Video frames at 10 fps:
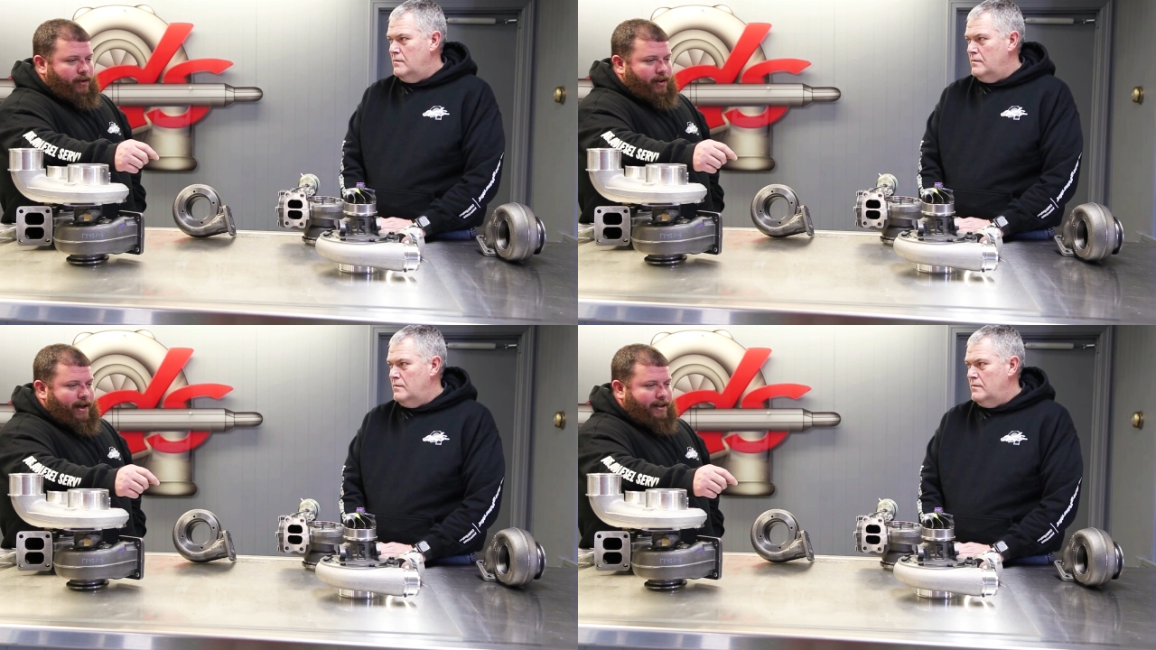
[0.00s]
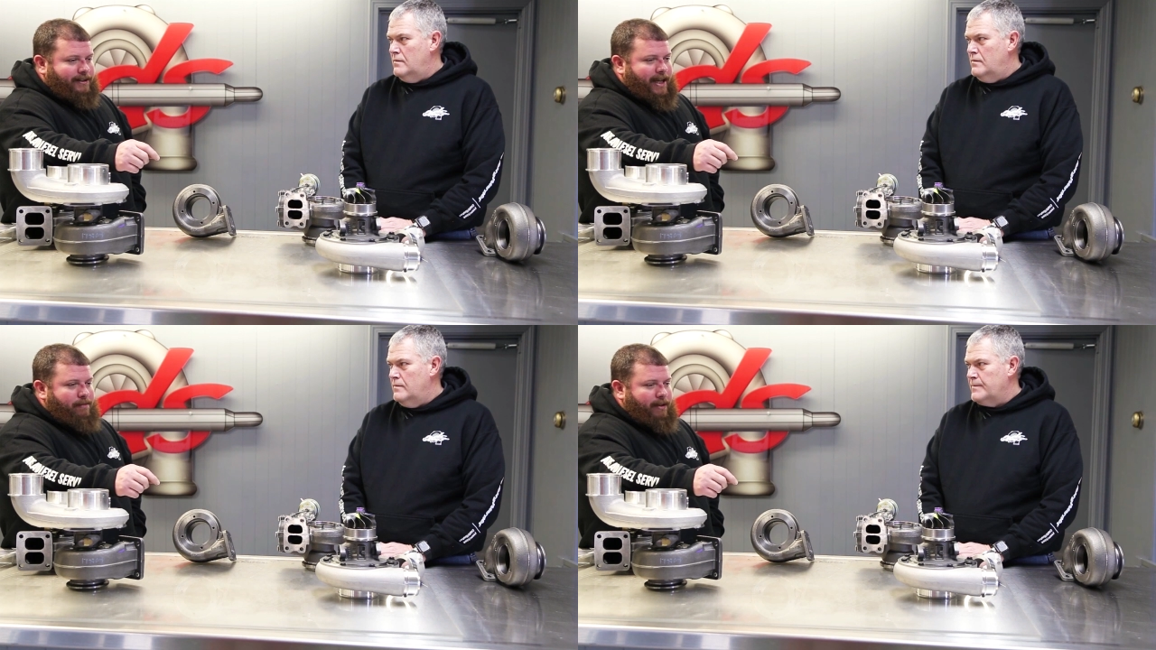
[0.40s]
Speaker 1: How does
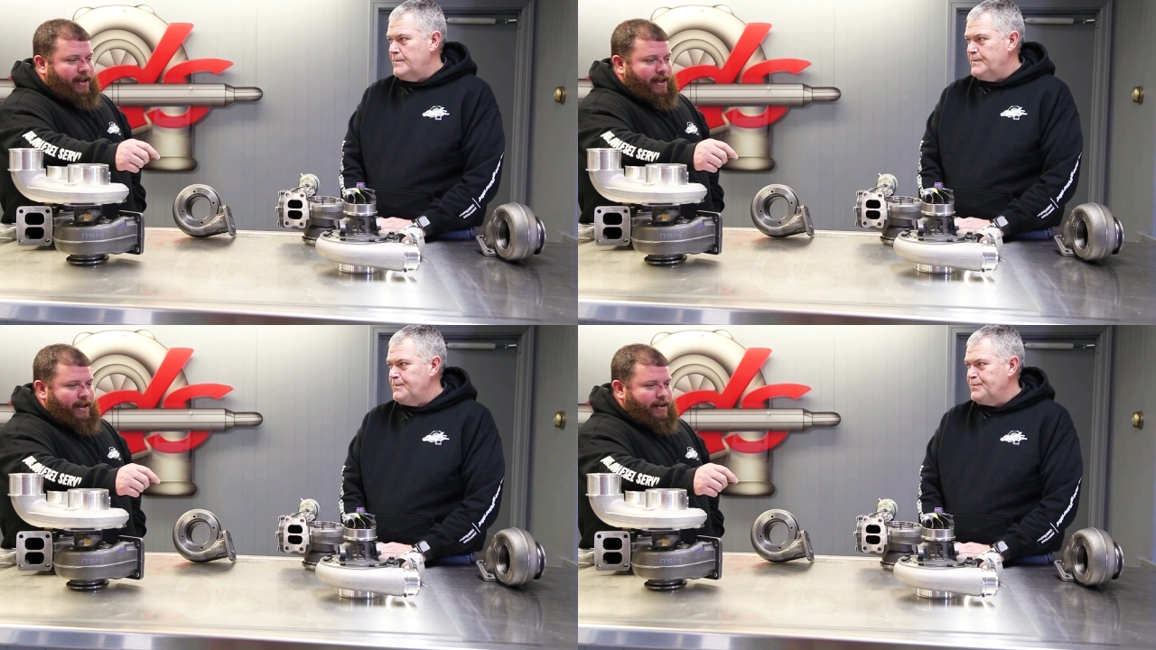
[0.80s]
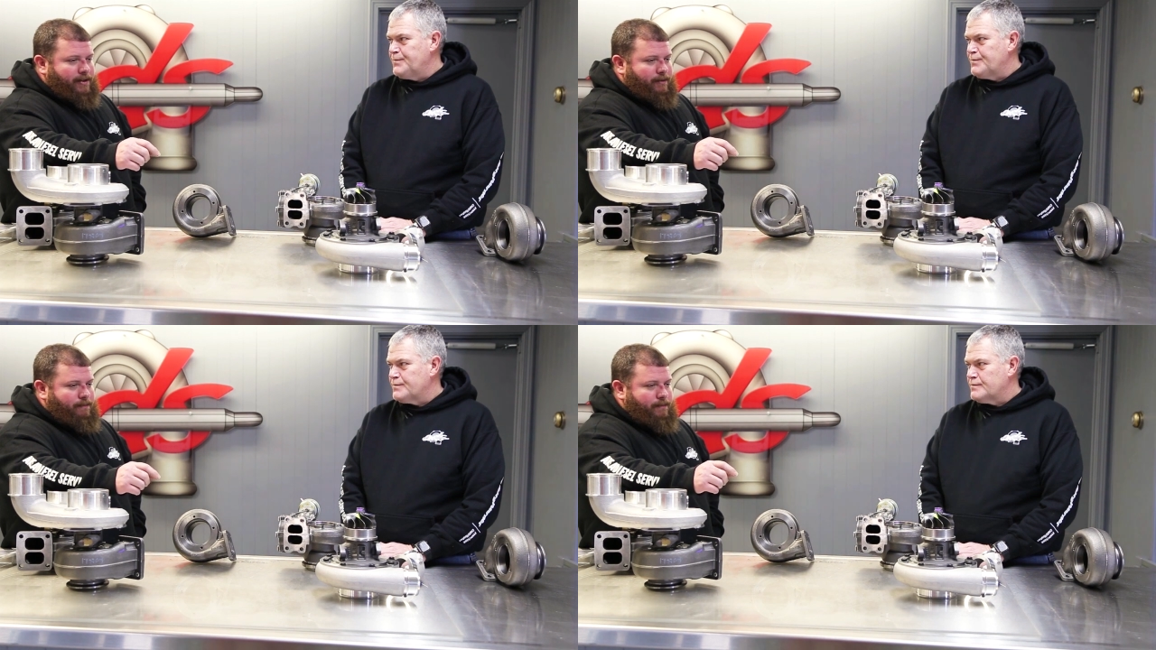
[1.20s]
that play
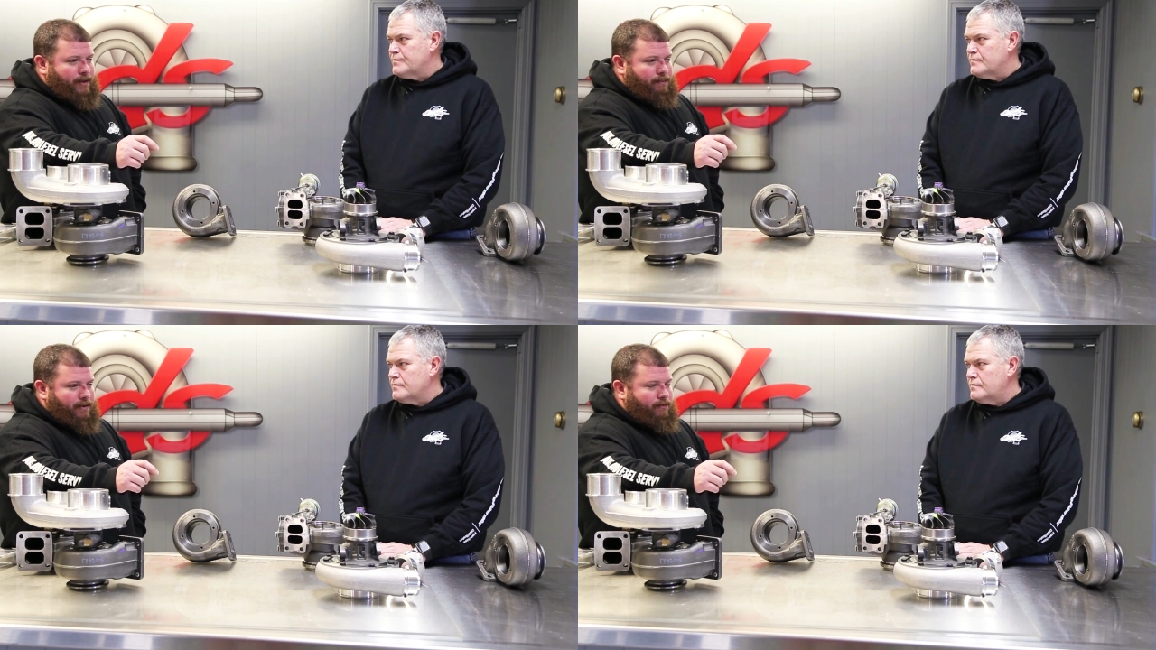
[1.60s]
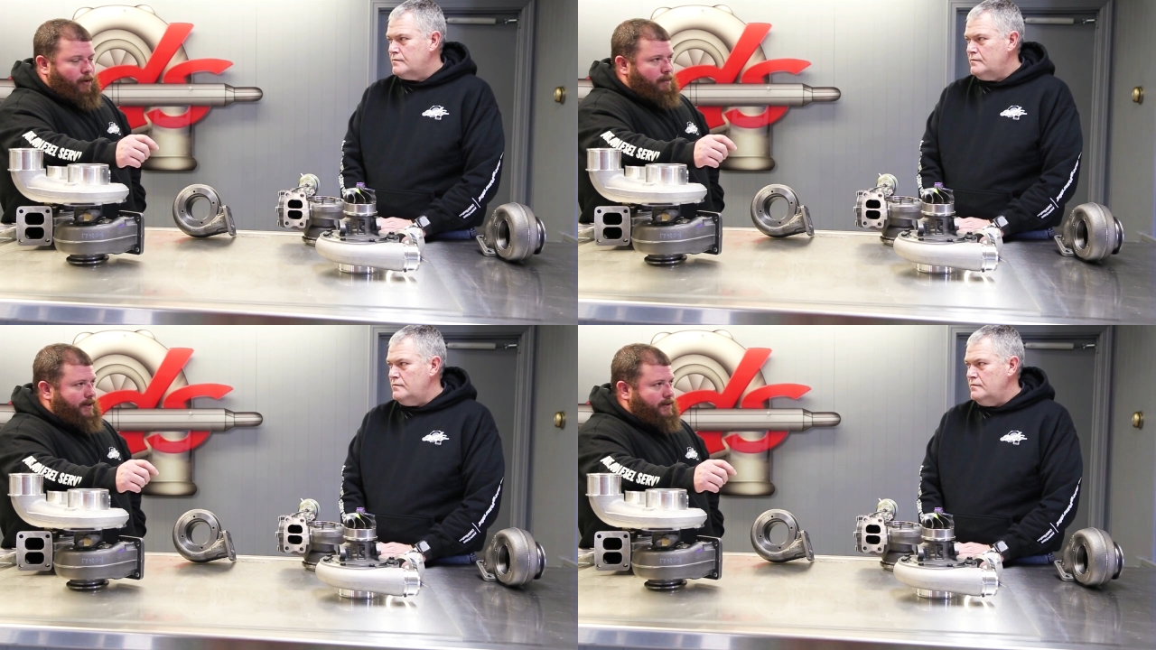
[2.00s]
into to
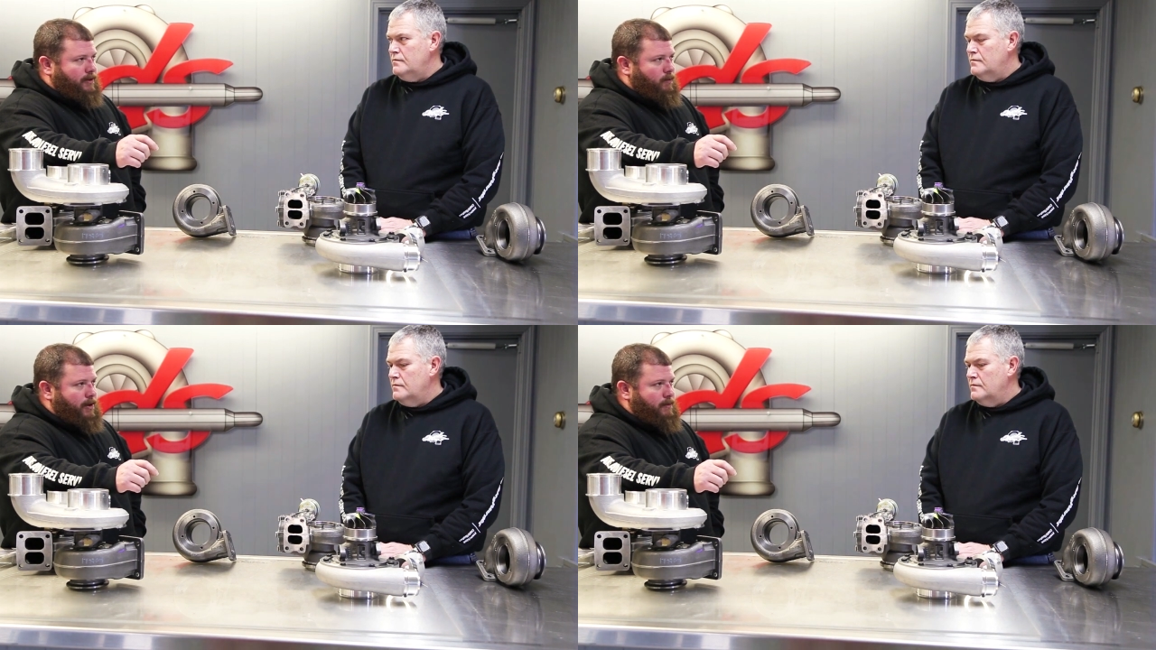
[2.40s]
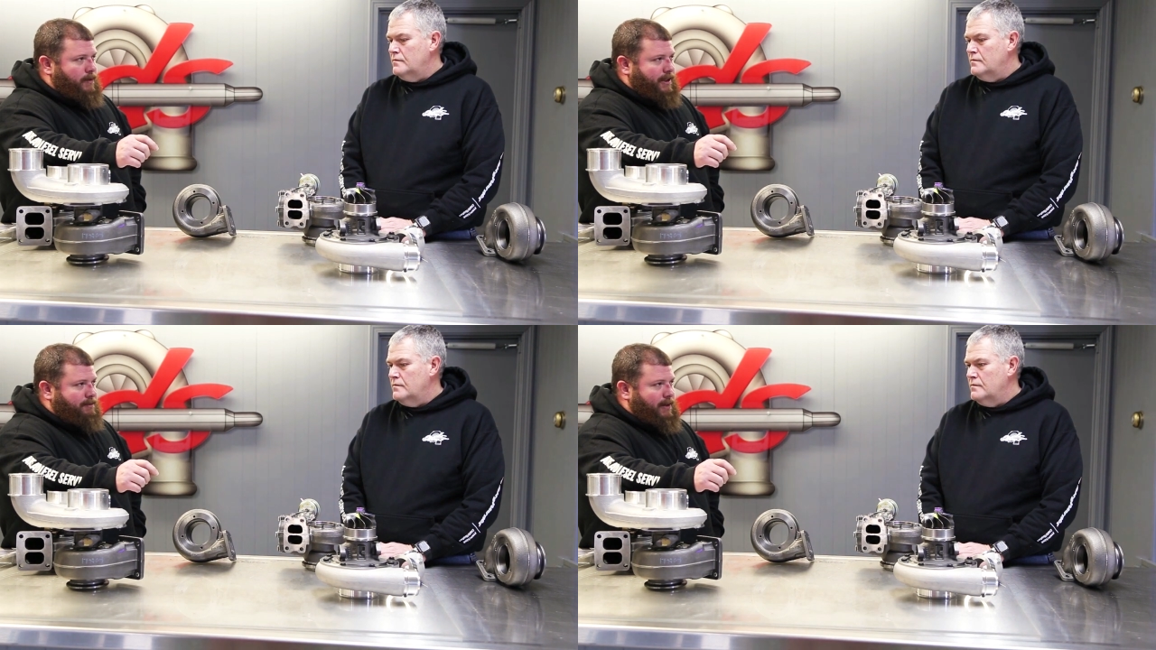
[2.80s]
performance or what you would
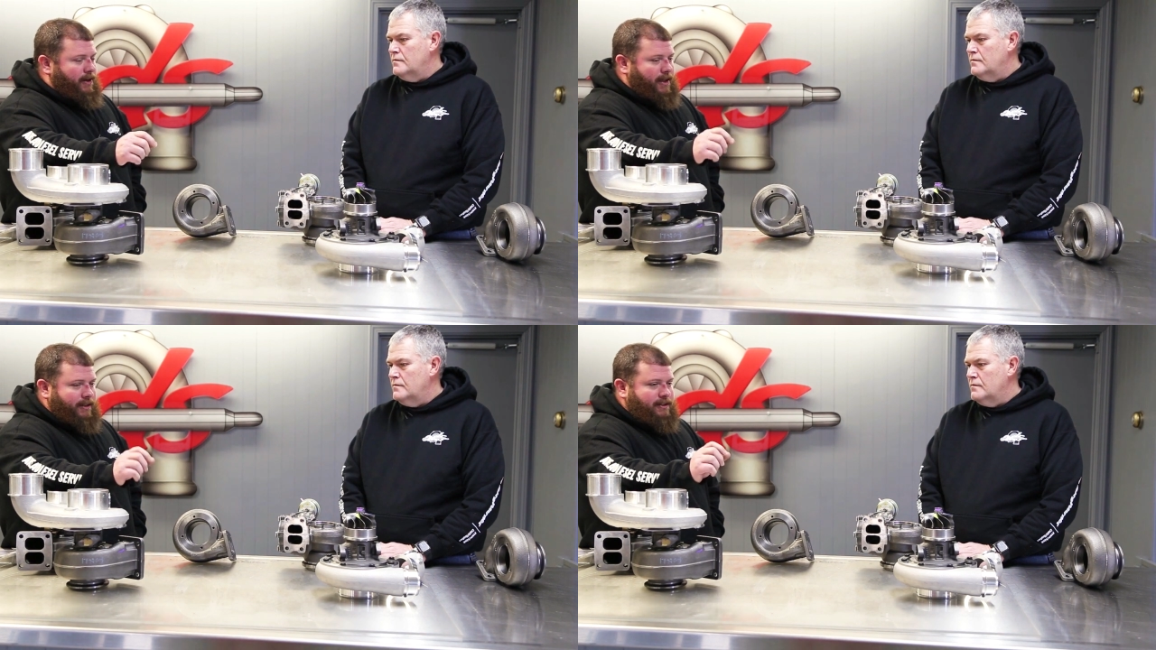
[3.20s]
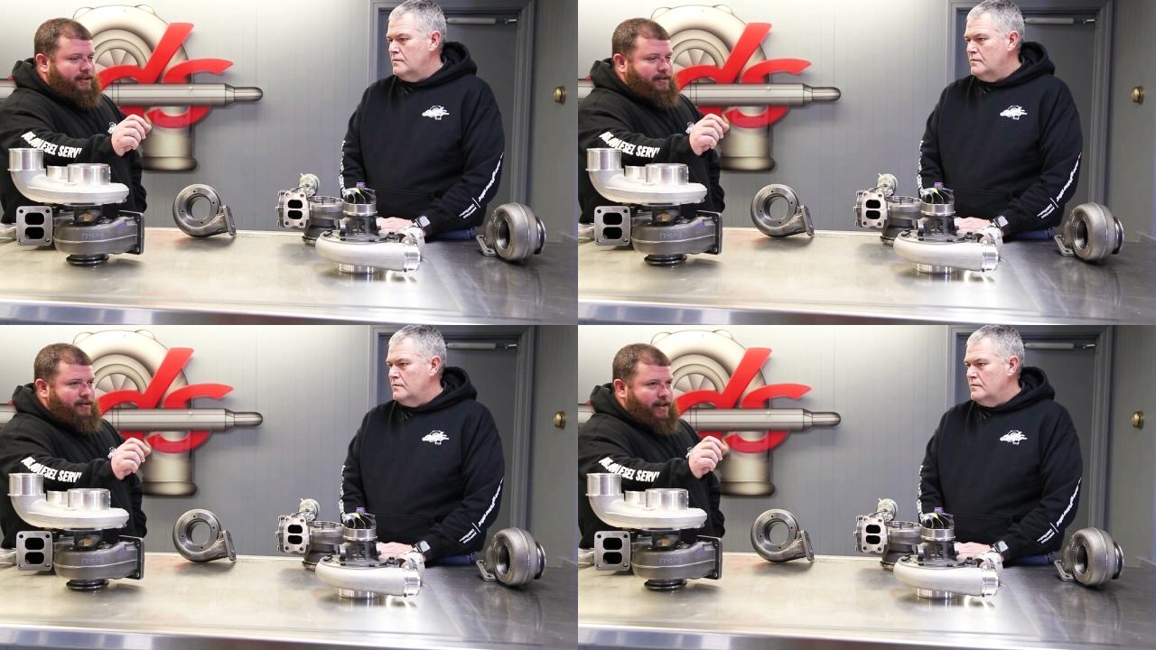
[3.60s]
experience
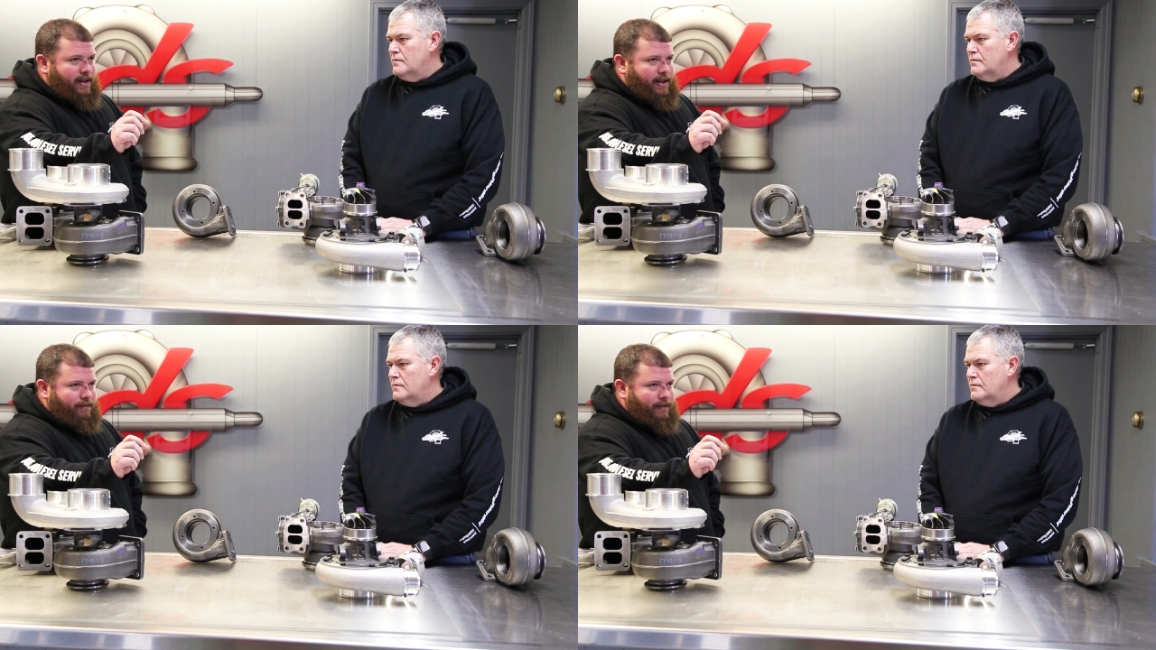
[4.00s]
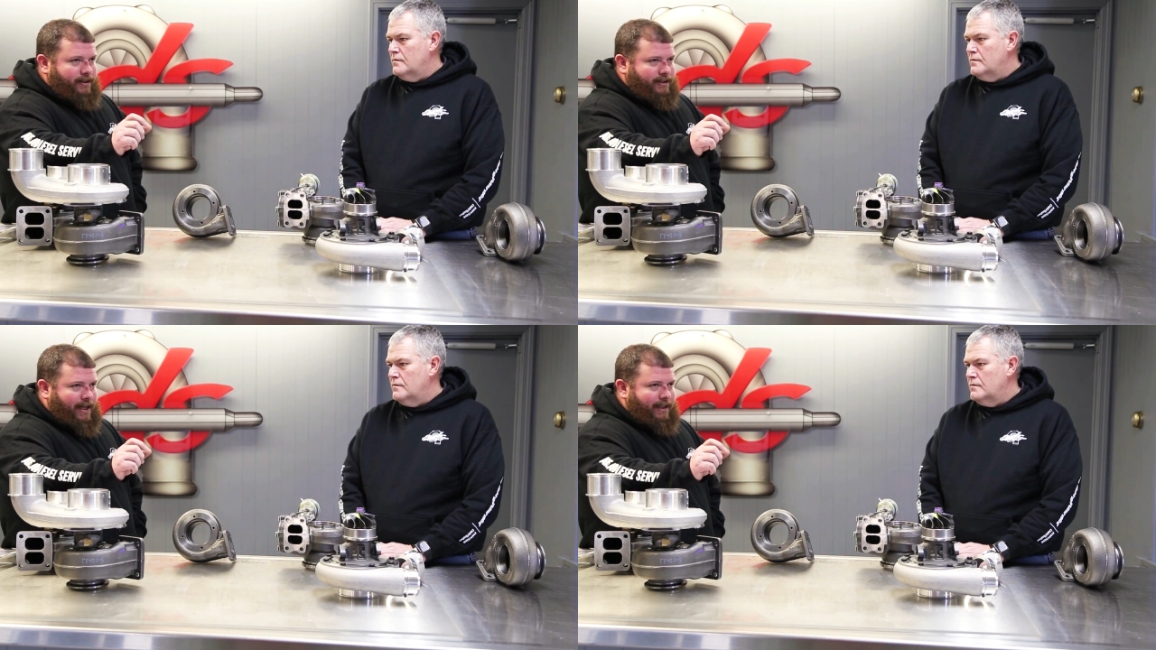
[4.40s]
if
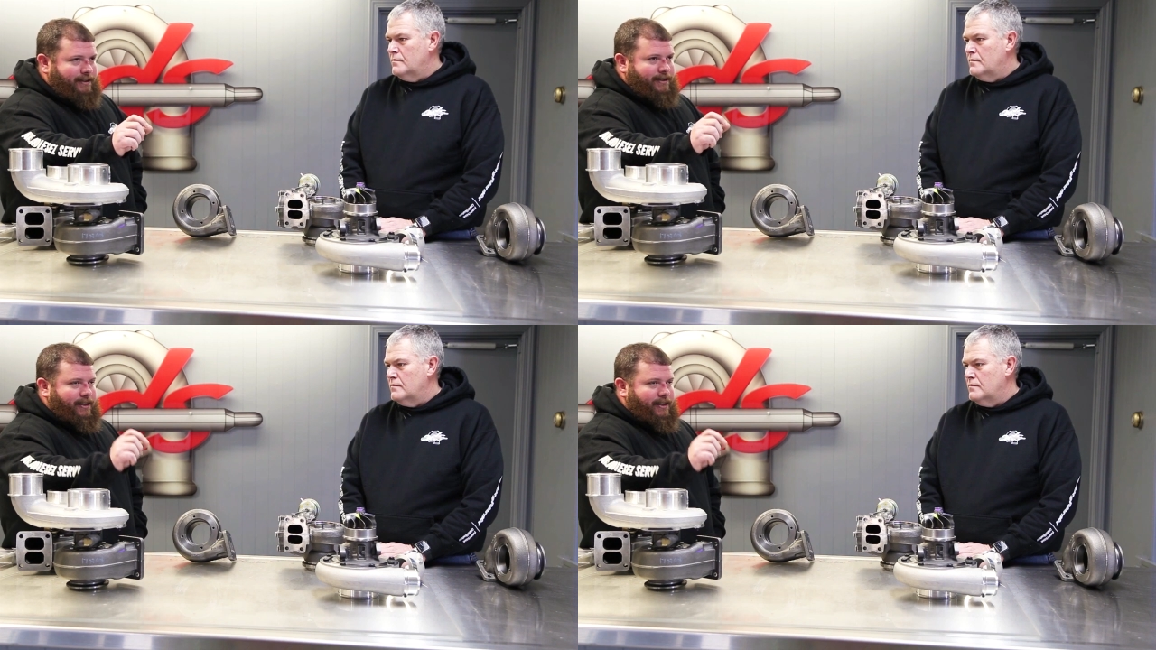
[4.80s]
sized